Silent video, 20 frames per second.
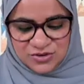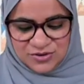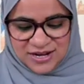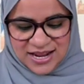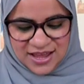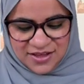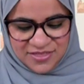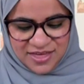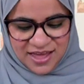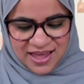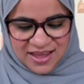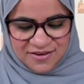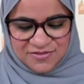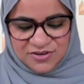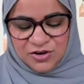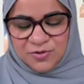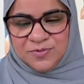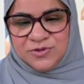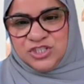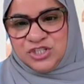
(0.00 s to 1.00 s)
And so now that I
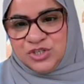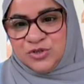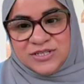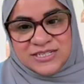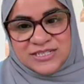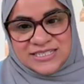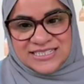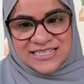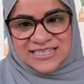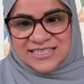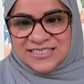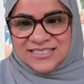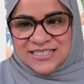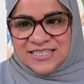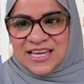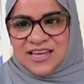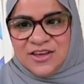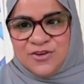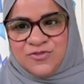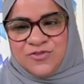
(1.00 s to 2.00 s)
have an opportunity
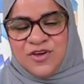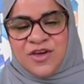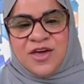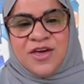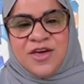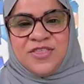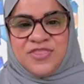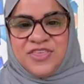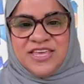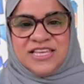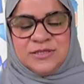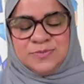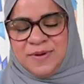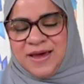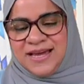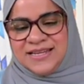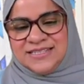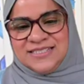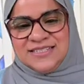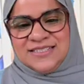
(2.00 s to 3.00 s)
to give
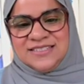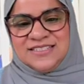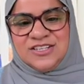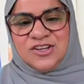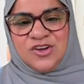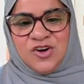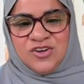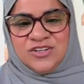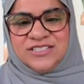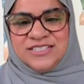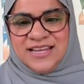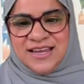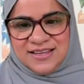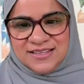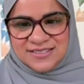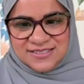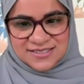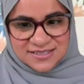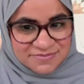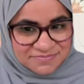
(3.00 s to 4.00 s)
these patterns
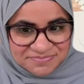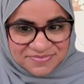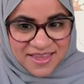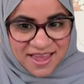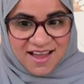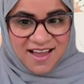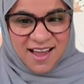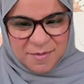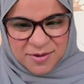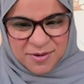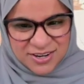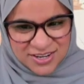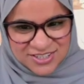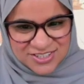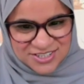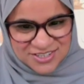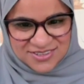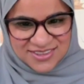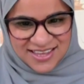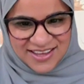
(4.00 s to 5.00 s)
context, I'm
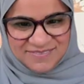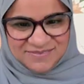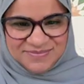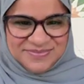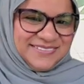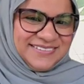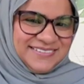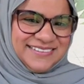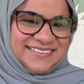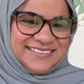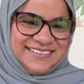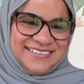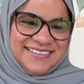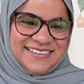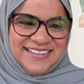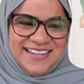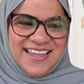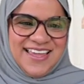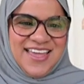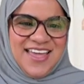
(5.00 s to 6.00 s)
going to do that.
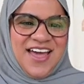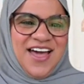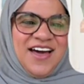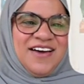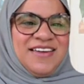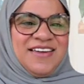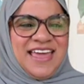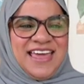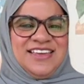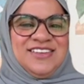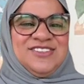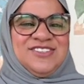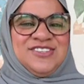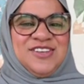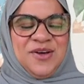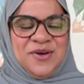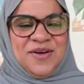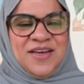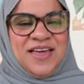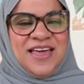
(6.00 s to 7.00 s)
Okay,
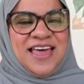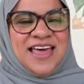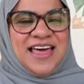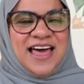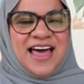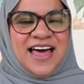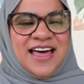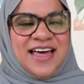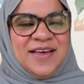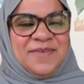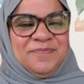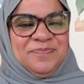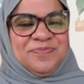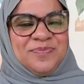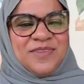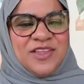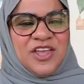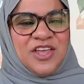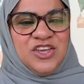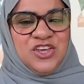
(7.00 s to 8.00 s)
so
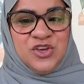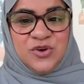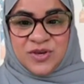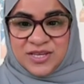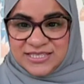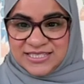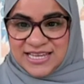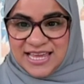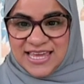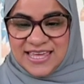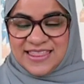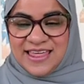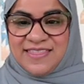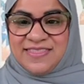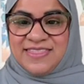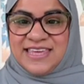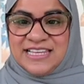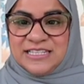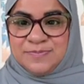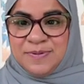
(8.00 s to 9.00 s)
you can say
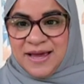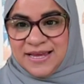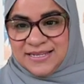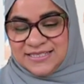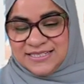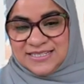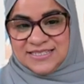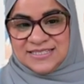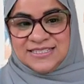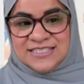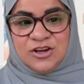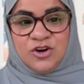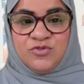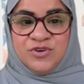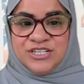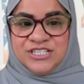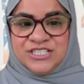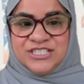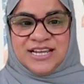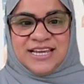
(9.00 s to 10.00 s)
that these patterns
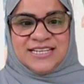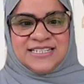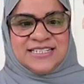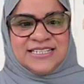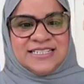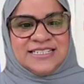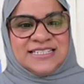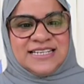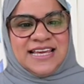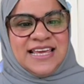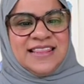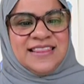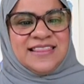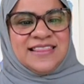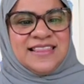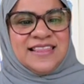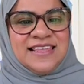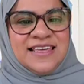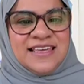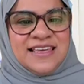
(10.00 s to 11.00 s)
originated
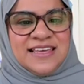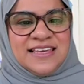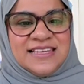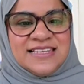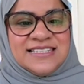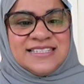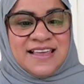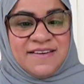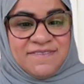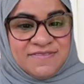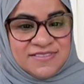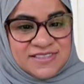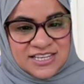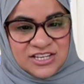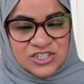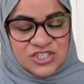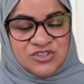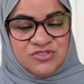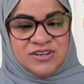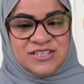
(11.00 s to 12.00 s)
in the
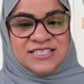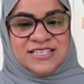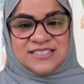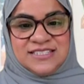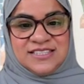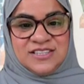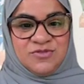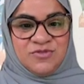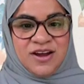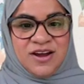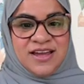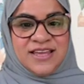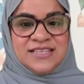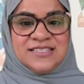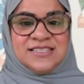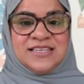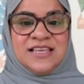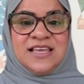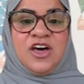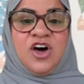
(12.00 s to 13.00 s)
7th century since the
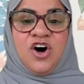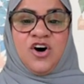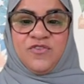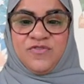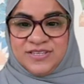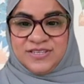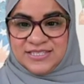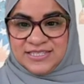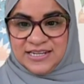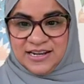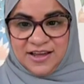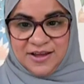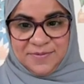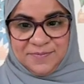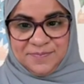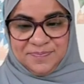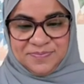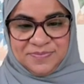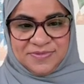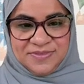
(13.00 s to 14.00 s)
rise of
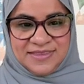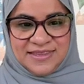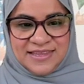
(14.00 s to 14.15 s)
Islam.